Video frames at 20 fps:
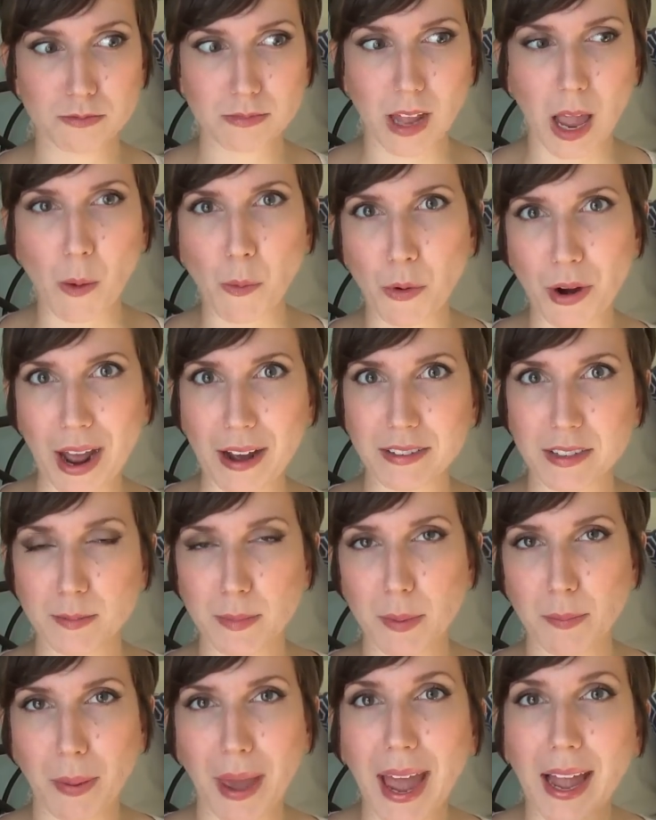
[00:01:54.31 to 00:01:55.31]
I won't have to
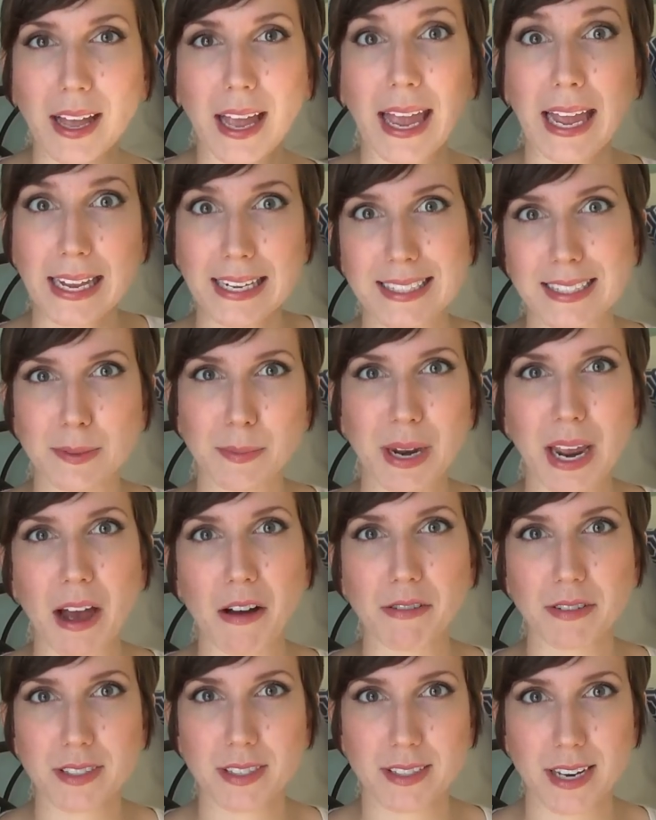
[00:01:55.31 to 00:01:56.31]
be paying somebody
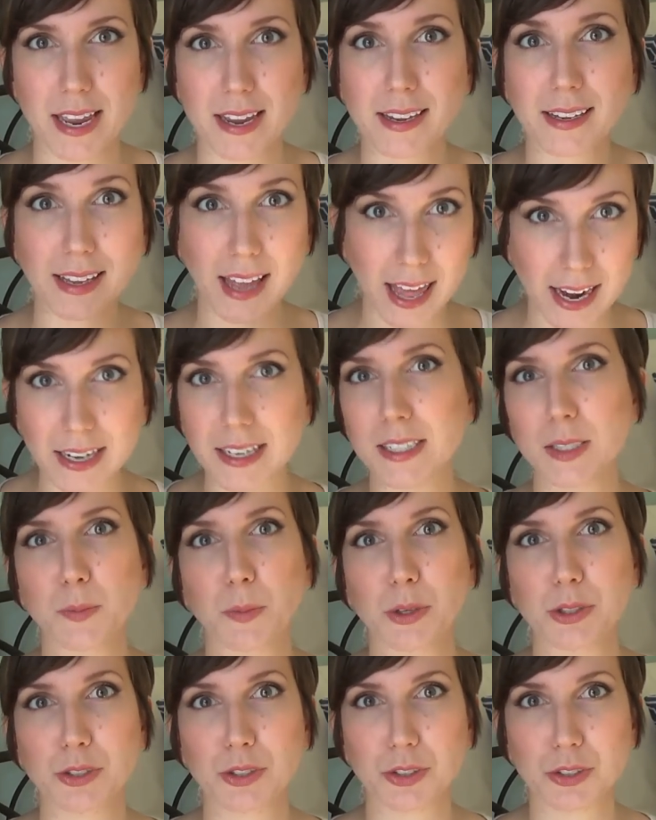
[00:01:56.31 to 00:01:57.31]
else to take Kennedy's
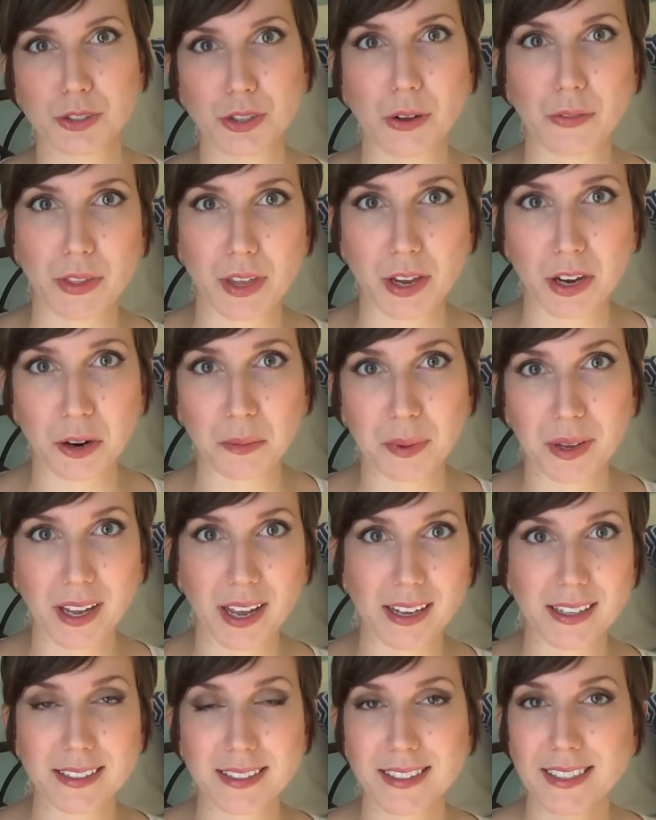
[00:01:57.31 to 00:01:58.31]
portraits throughout the year
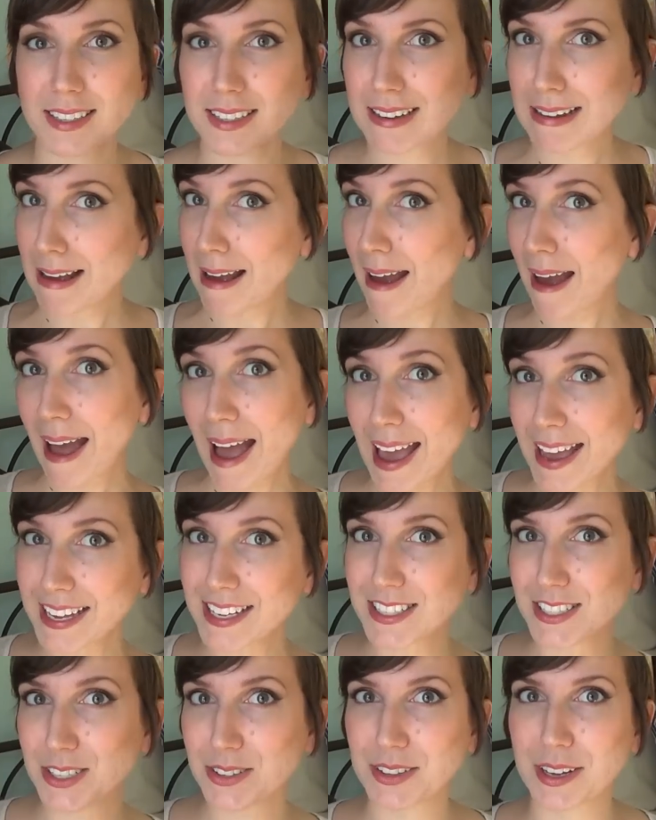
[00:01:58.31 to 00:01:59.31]
because I
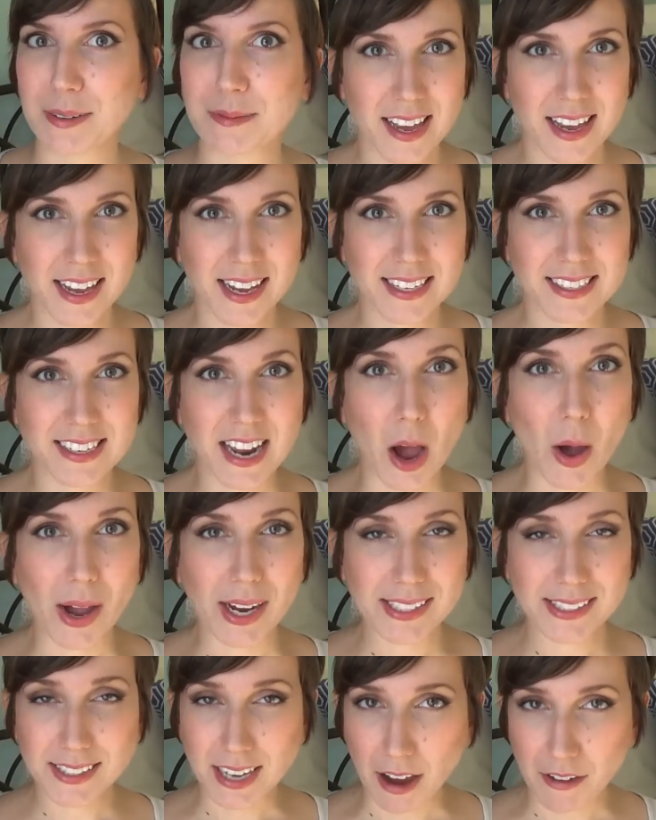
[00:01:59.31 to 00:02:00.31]
can do them. Now,
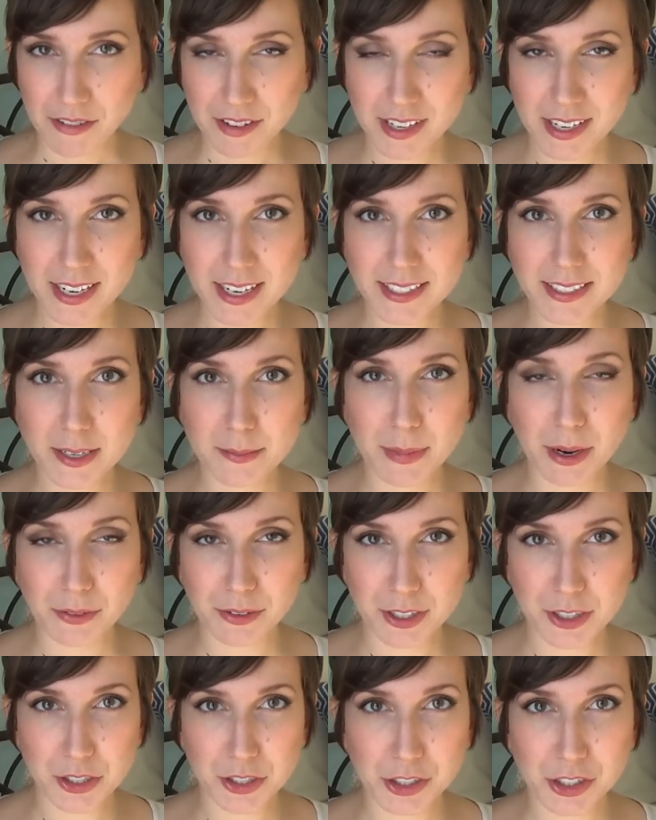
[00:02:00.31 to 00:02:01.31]
I definitely did my
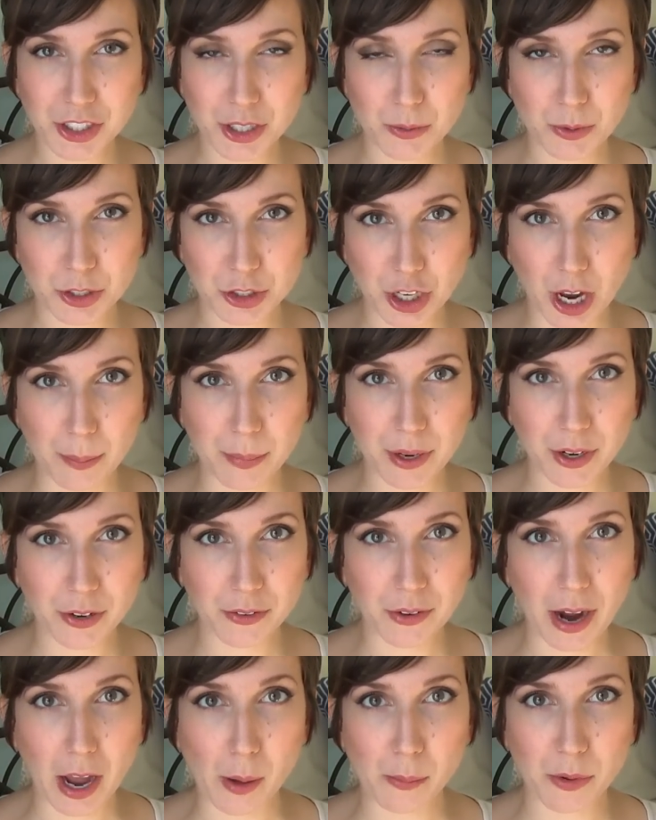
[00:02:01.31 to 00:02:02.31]
research and was shopping
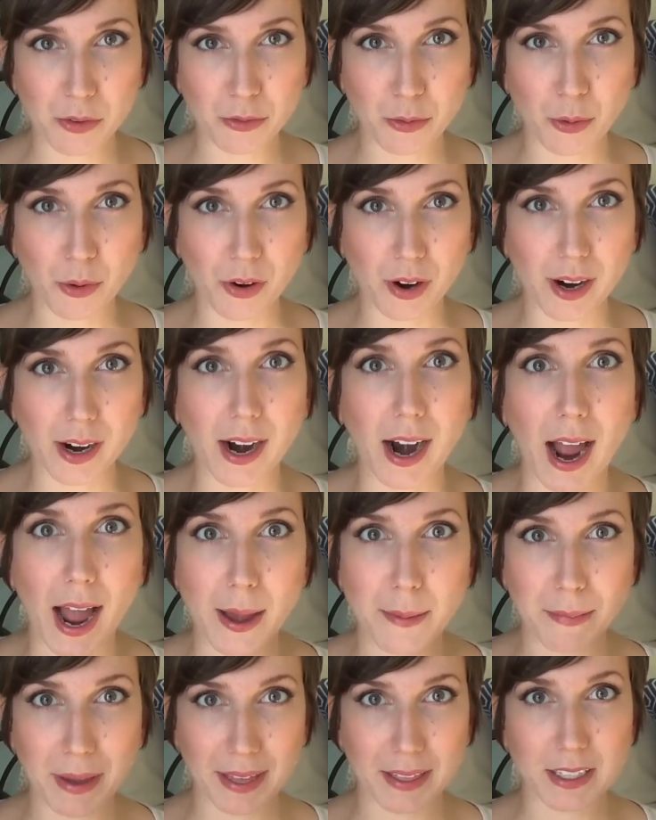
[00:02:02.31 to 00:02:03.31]
around before
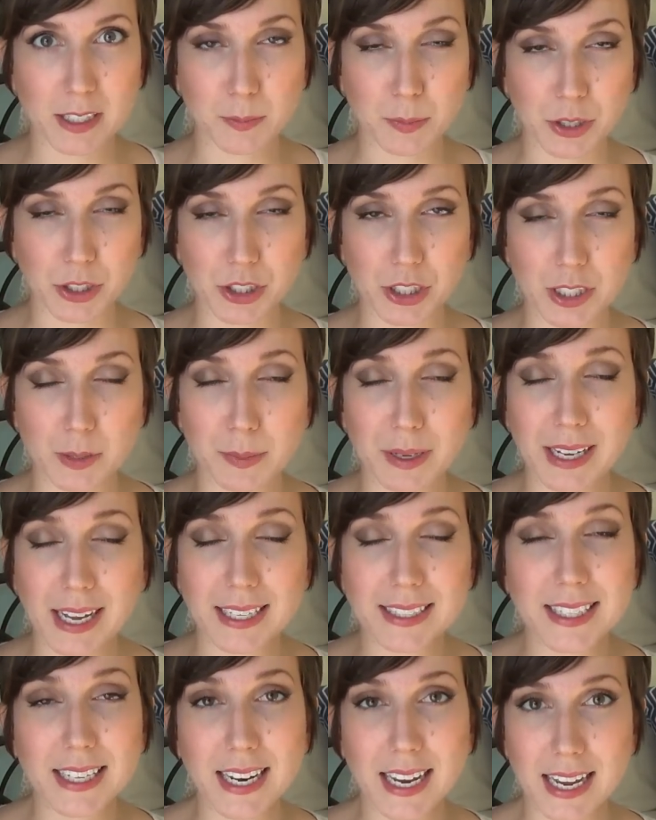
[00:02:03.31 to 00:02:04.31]
I made this purchase
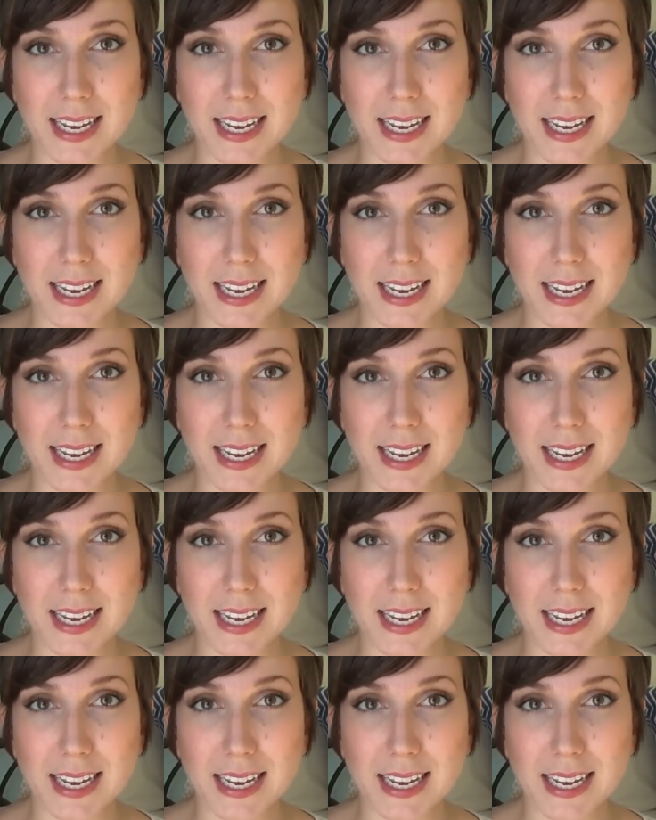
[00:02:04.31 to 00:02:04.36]
because it